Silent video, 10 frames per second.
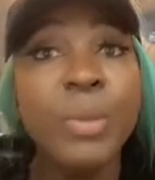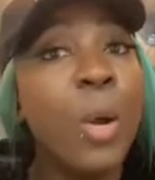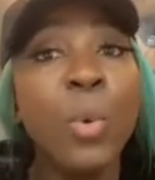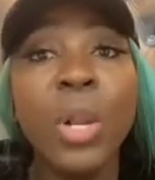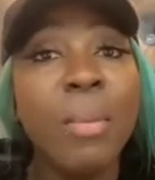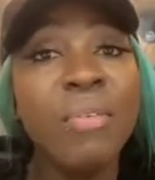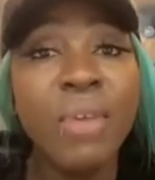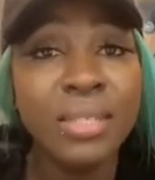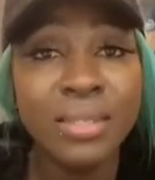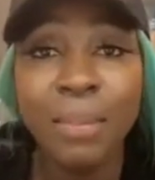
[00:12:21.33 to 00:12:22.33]
Let's big up to all of
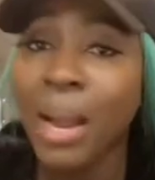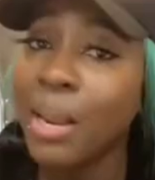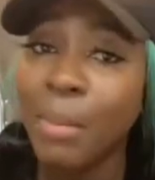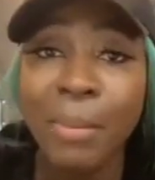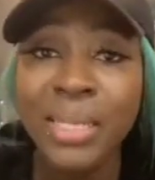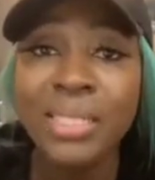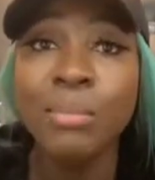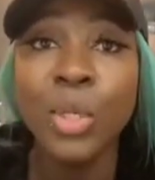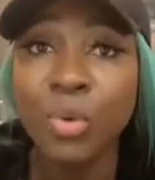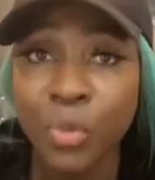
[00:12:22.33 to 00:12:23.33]
my fans, them. All of my
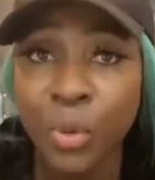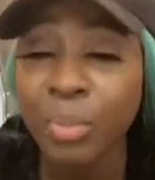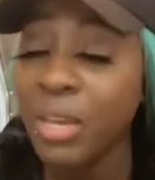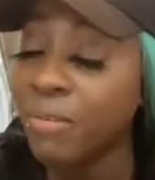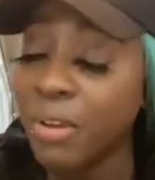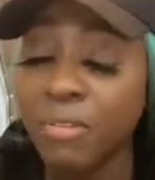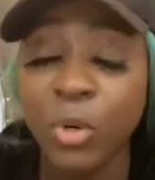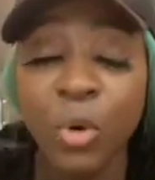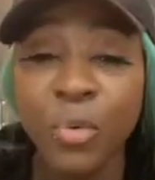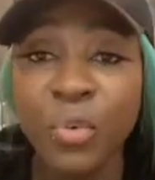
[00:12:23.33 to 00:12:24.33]
bestie, me love on
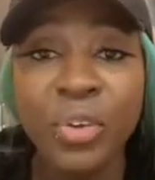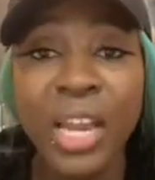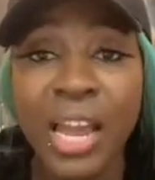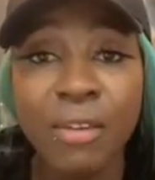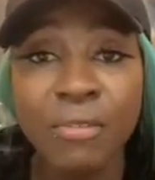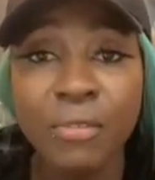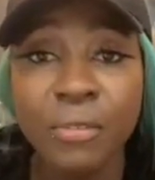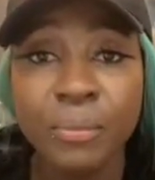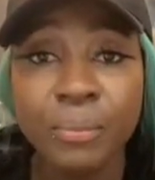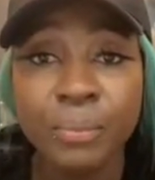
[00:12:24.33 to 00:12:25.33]
BFF, love on for
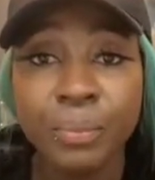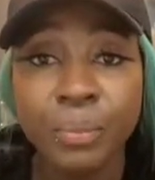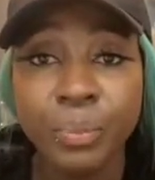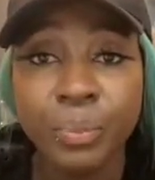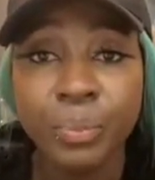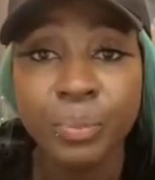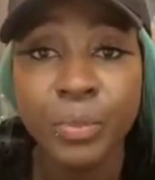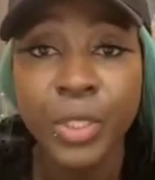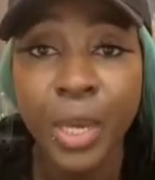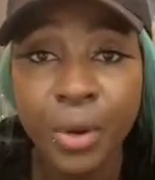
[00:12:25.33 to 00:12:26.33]
life.
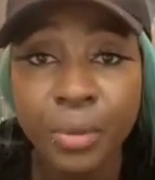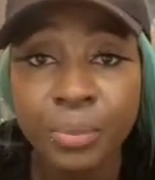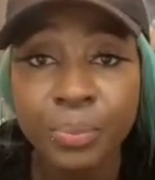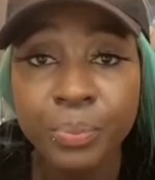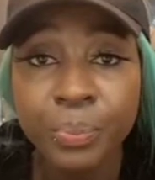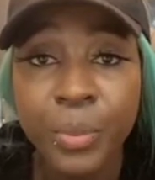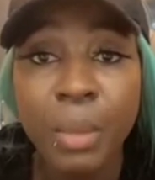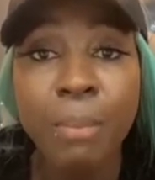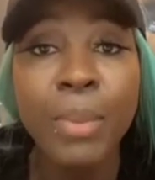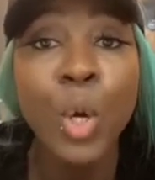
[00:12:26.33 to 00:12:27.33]
Yeah?
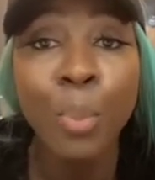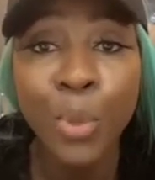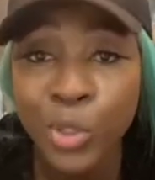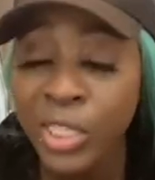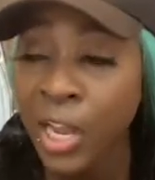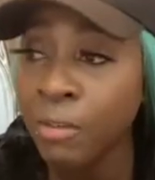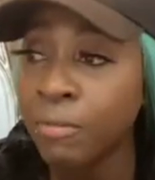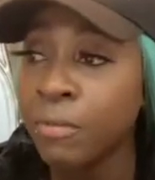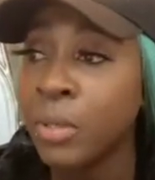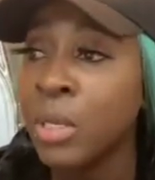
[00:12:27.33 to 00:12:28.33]
Big up on
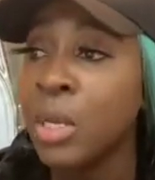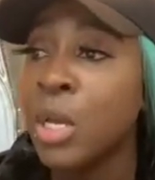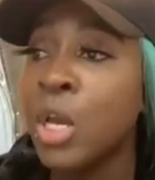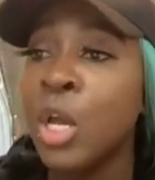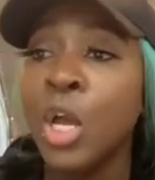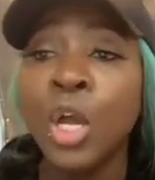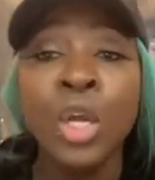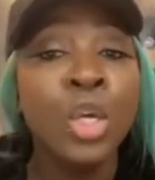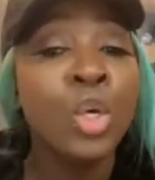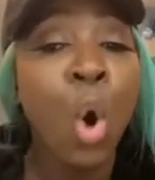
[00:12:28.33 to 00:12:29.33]
yourself.
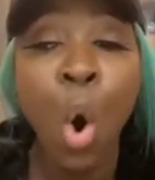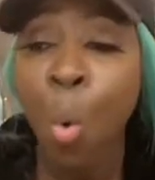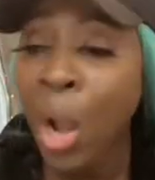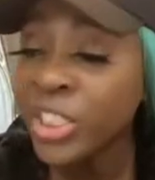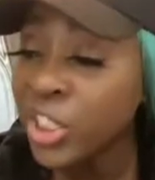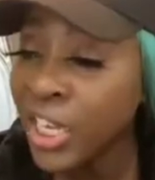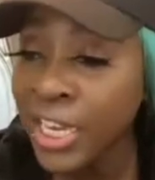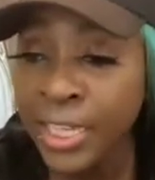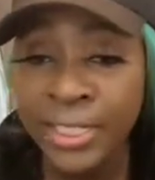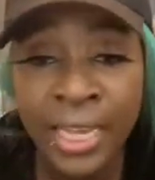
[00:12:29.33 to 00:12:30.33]
Don't watch the
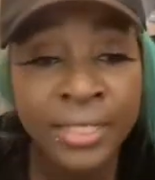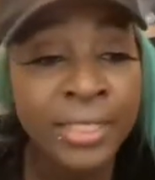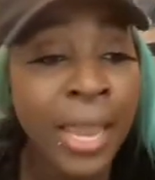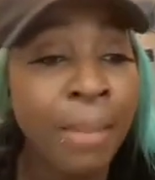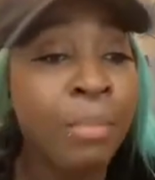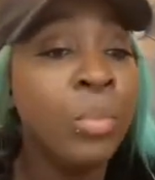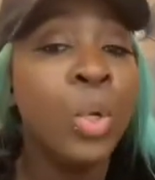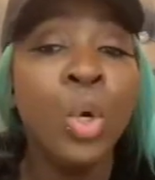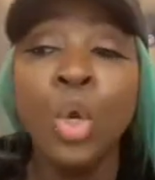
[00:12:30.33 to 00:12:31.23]
haters, them.